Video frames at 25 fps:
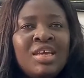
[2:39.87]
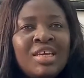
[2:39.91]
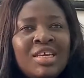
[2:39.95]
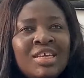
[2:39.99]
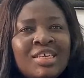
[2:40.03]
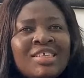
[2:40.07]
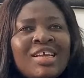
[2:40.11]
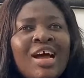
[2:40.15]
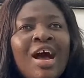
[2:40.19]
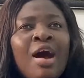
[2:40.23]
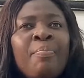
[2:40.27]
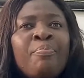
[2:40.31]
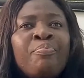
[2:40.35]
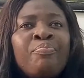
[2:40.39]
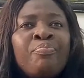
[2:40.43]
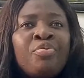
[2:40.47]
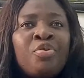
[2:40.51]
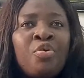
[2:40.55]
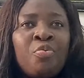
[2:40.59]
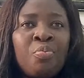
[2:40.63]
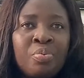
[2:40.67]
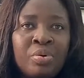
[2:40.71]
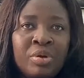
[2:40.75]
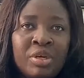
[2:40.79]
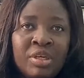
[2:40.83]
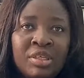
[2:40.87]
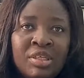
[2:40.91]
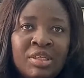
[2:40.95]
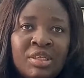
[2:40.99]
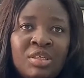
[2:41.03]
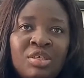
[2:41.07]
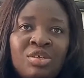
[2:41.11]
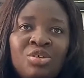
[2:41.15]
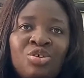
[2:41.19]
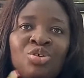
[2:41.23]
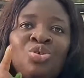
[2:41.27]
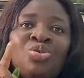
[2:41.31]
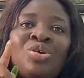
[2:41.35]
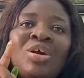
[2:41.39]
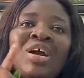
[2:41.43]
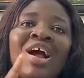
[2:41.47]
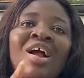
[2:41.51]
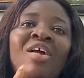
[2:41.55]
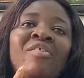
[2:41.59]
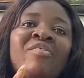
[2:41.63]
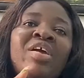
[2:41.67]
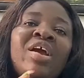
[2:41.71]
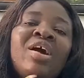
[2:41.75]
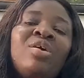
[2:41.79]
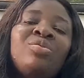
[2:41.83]
is appropriate to
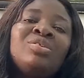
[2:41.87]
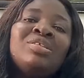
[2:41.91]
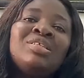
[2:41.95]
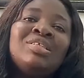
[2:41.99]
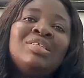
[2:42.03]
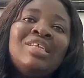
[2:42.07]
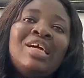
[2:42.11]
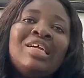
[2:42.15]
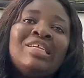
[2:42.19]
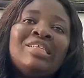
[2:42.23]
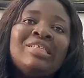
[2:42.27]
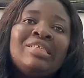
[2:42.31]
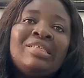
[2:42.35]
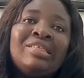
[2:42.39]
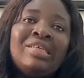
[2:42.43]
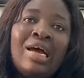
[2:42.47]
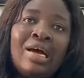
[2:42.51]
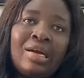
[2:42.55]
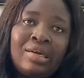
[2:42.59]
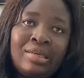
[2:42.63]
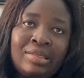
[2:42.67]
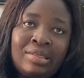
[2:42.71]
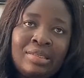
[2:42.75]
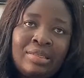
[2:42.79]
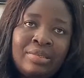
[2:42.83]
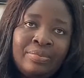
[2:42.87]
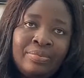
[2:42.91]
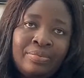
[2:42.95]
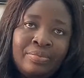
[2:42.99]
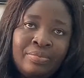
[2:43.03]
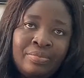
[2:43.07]
carry out that task.